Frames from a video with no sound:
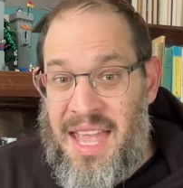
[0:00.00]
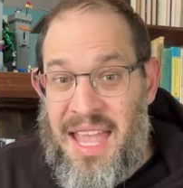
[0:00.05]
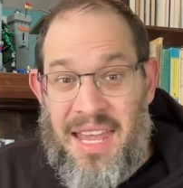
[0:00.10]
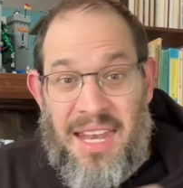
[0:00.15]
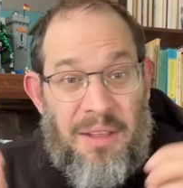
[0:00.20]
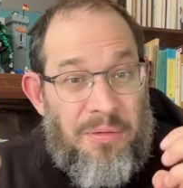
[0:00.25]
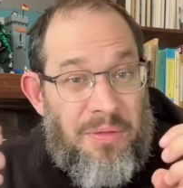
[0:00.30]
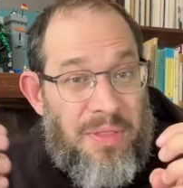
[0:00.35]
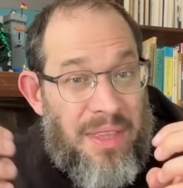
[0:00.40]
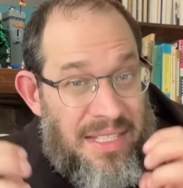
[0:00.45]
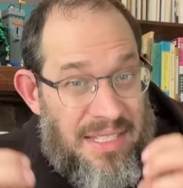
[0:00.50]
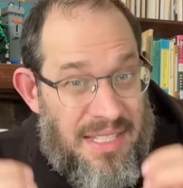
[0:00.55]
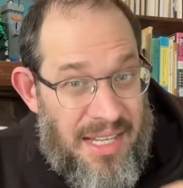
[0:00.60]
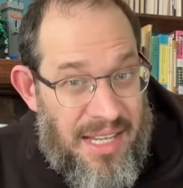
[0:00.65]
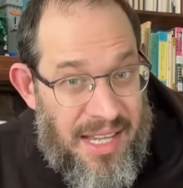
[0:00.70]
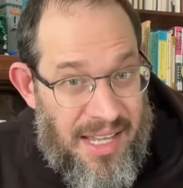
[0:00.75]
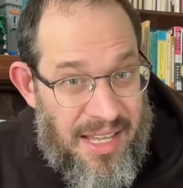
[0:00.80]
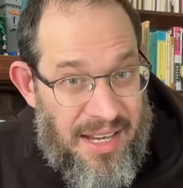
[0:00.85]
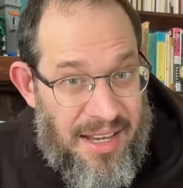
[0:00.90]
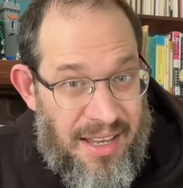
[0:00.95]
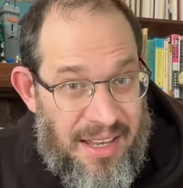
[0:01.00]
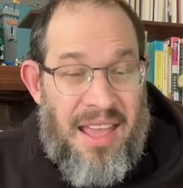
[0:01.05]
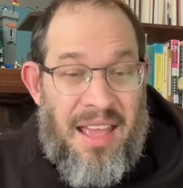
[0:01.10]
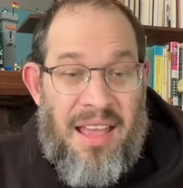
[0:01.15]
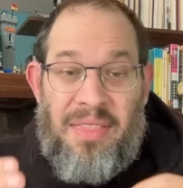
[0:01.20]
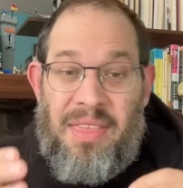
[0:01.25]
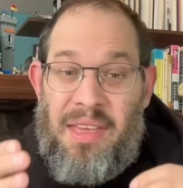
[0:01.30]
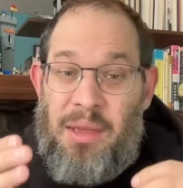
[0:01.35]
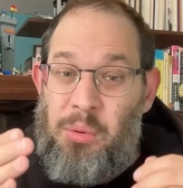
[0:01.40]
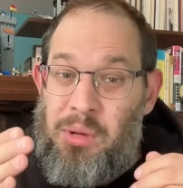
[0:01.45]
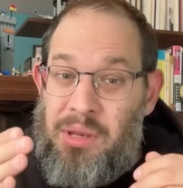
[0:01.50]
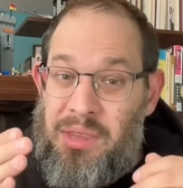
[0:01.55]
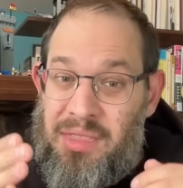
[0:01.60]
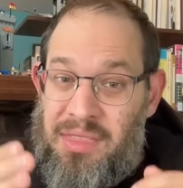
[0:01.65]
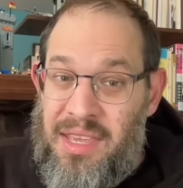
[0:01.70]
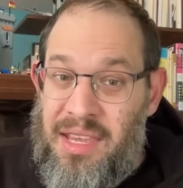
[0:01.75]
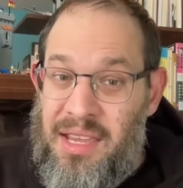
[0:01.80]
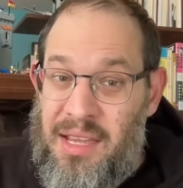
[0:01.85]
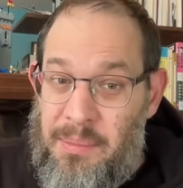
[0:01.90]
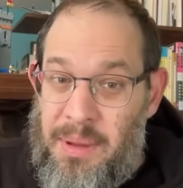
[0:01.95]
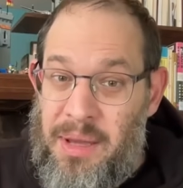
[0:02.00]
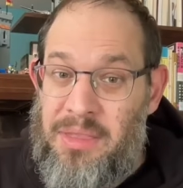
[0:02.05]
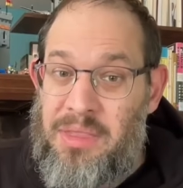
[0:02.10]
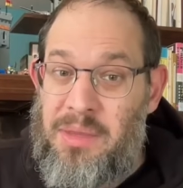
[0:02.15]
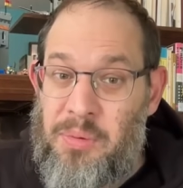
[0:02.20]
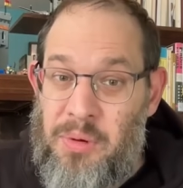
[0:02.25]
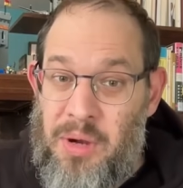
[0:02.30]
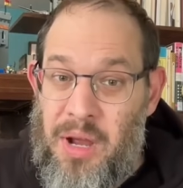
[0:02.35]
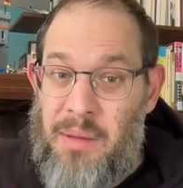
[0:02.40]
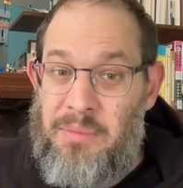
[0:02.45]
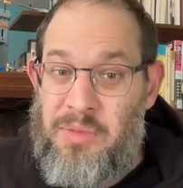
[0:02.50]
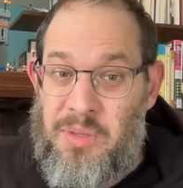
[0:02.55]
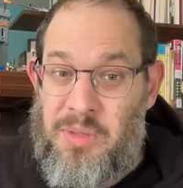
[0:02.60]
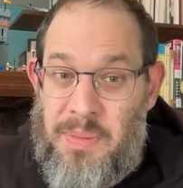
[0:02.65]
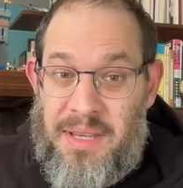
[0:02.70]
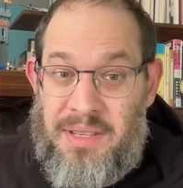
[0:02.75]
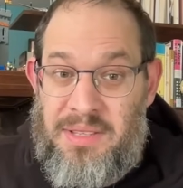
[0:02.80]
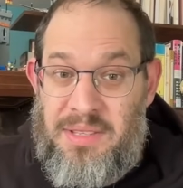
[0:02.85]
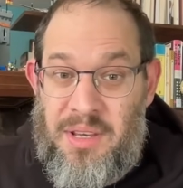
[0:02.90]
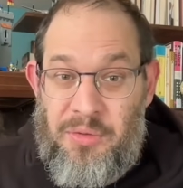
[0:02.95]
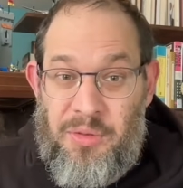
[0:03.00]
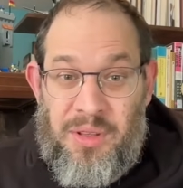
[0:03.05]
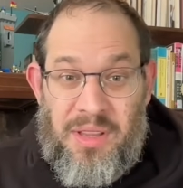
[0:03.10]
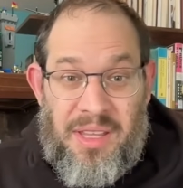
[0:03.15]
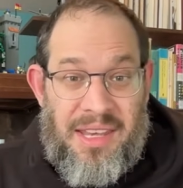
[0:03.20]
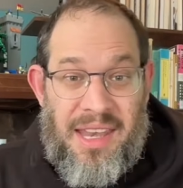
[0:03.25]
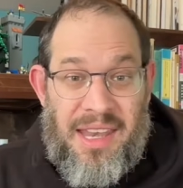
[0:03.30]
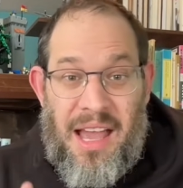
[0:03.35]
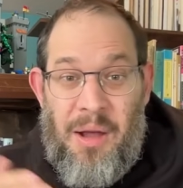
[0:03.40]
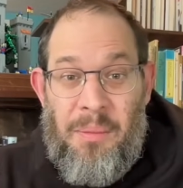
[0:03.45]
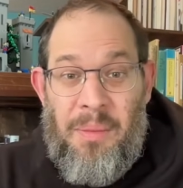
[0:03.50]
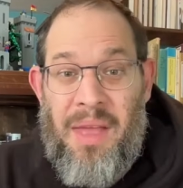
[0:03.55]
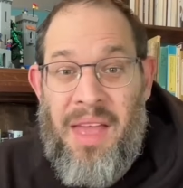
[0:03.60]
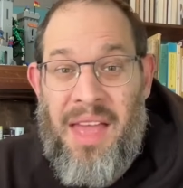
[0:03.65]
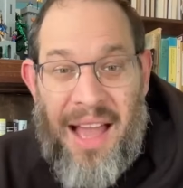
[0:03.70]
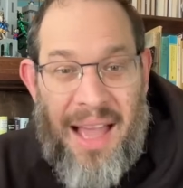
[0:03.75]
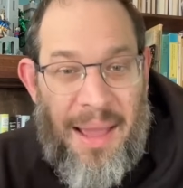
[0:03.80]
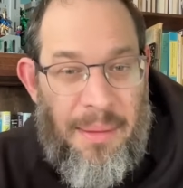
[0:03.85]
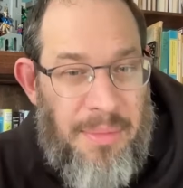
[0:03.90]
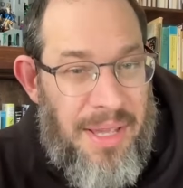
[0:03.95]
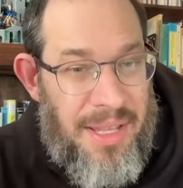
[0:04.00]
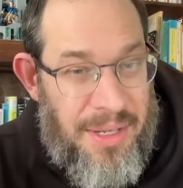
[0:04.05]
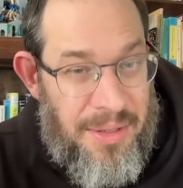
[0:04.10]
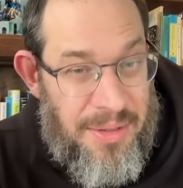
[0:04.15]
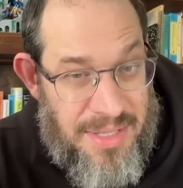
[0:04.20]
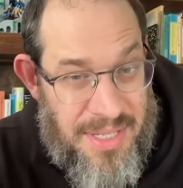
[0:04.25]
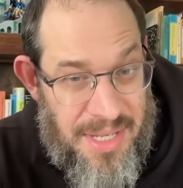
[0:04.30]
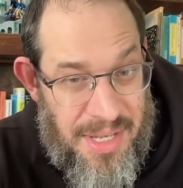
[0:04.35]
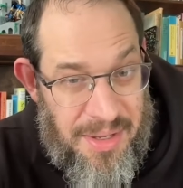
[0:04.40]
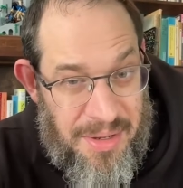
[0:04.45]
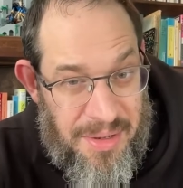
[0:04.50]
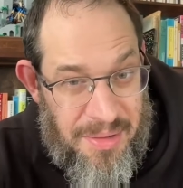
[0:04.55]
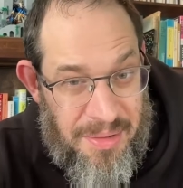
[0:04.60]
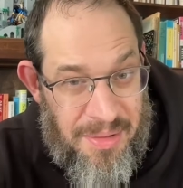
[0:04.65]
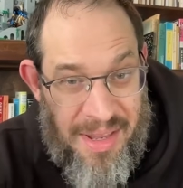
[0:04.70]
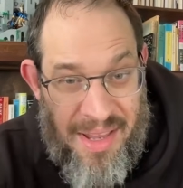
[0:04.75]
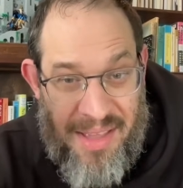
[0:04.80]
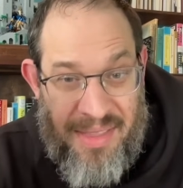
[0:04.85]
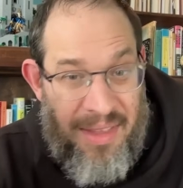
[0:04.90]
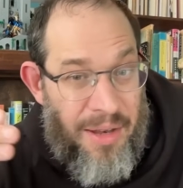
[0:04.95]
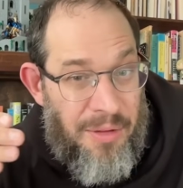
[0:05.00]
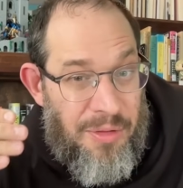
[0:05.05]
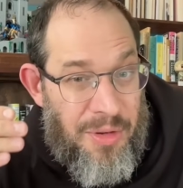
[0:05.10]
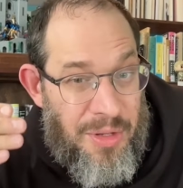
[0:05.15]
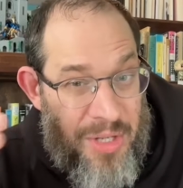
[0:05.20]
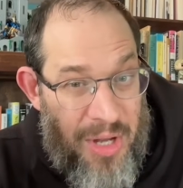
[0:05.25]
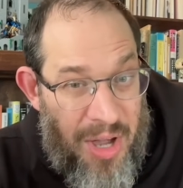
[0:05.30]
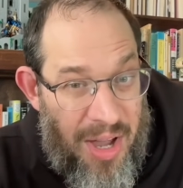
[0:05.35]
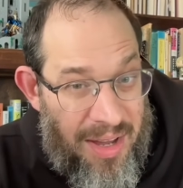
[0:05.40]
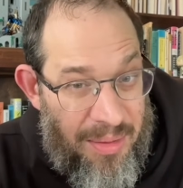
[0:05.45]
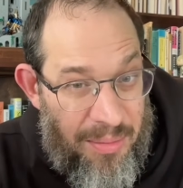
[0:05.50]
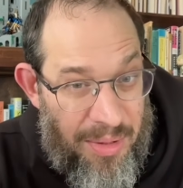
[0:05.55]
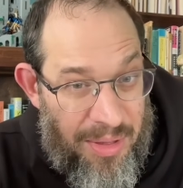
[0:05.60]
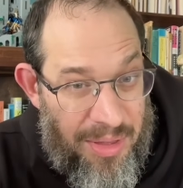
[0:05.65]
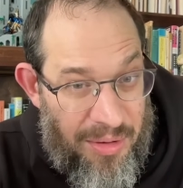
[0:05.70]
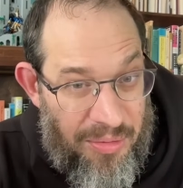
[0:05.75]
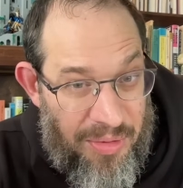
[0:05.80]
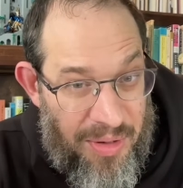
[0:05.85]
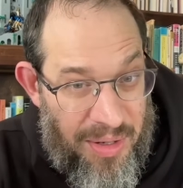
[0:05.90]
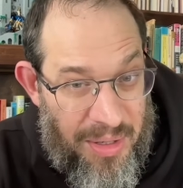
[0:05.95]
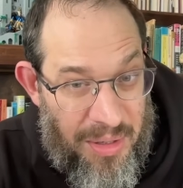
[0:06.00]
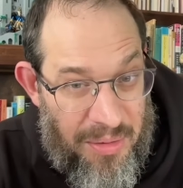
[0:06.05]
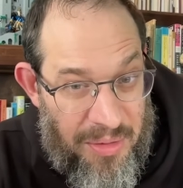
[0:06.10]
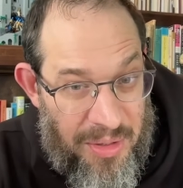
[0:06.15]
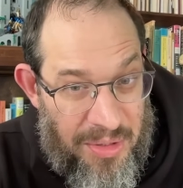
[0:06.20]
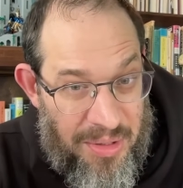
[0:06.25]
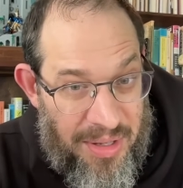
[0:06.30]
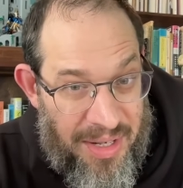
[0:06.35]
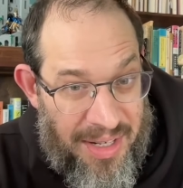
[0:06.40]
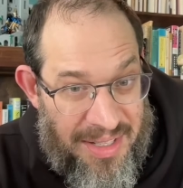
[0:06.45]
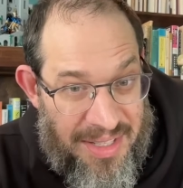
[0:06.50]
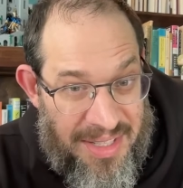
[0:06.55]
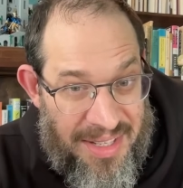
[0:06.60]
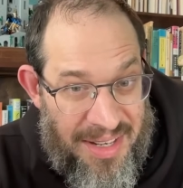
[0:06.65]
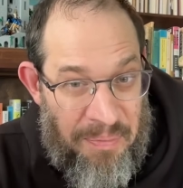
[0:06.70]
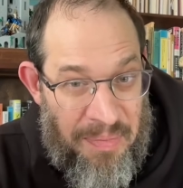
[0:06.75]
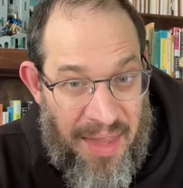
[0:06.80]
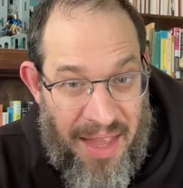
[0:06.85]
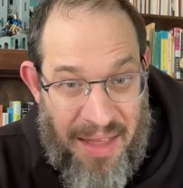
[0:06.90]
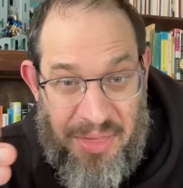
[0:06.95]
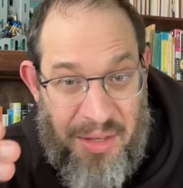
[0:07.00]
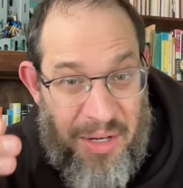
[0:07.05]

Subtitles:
And if they did, they would think about the problem space differently. Now, I'm not here to tell you that if you're talking with your friend over drinks and